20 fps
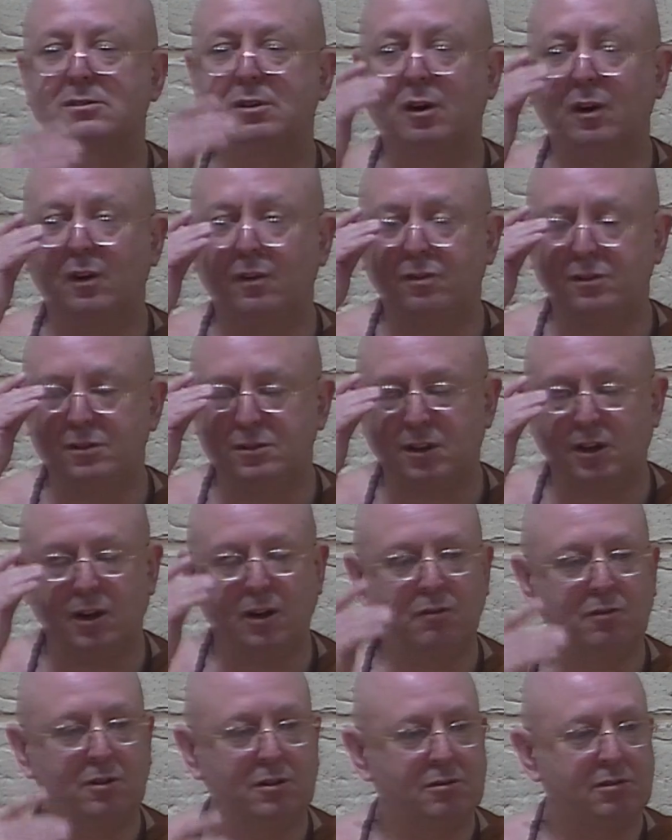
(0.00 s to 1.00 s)
I often say
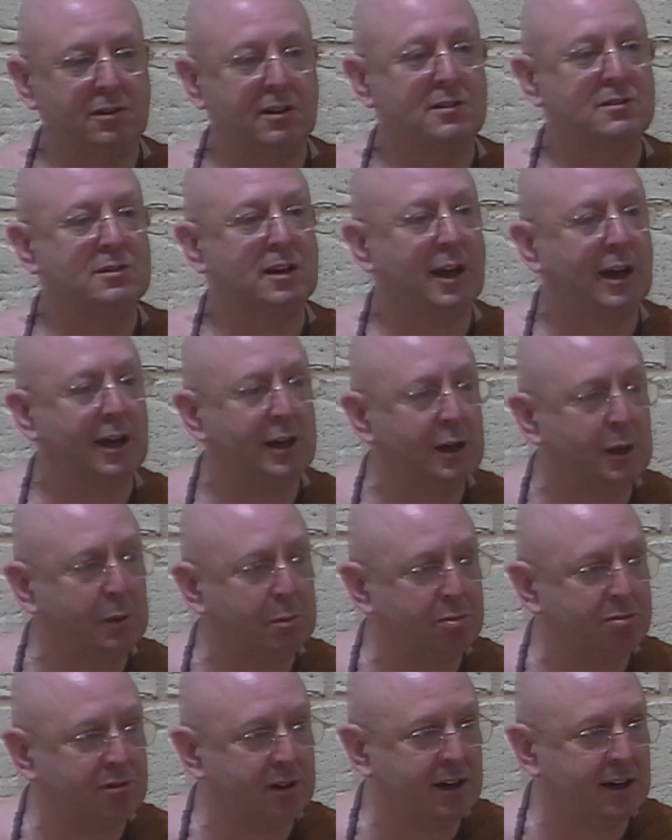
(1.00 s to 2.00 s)
in retreats, any
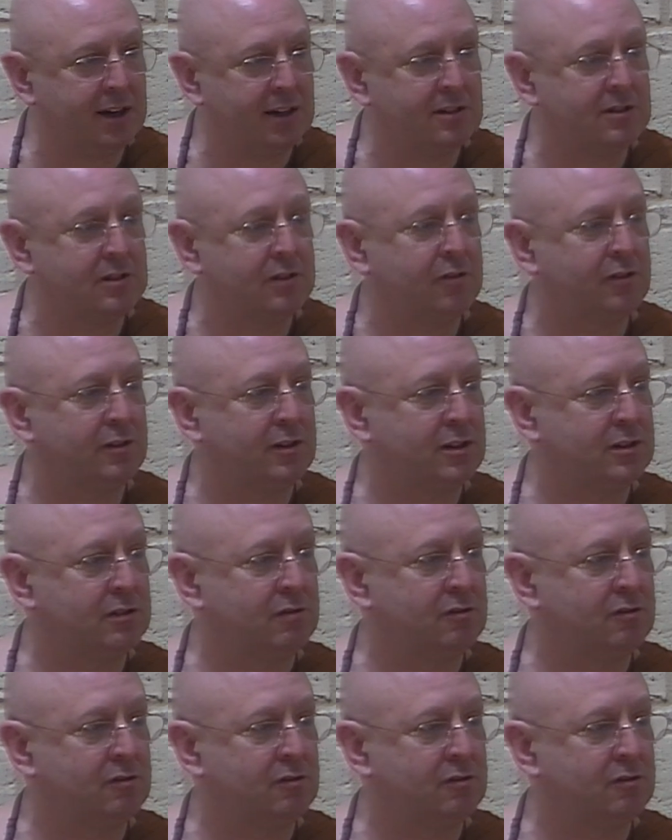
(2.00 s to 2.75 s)
praise for this